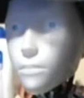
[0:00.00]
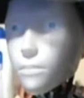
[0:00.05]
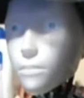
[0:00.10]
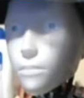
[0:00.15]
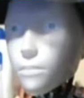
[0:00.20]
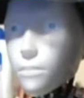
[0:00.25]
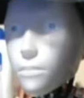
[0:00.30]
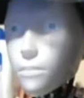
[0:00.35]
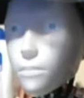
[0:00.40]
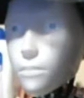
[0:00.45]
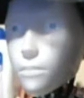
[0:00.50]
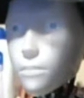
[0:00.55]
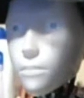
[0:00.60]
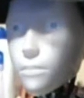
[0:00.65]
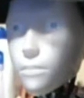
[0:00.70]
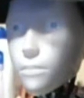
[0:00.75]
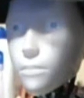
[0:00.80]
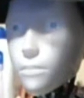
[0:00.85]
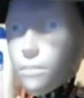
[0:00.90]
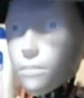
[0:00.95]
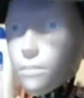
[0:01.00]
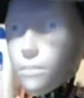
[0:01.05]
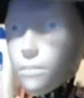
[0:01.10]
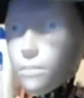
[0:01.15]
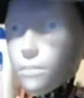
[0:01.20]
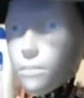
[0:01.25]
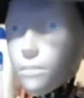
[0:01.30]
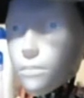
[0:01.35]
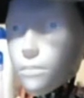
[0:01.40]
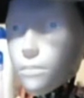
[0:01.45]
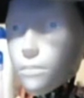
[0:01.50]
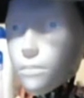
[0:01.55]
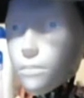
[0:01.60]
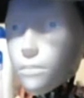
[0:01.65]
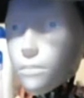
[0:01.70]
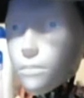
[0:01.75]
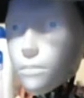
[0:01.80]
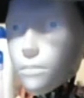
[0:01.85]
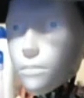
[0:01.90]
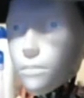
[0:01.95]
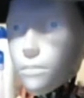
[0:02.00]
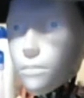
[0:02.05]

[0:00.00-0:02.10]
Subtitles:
(silent)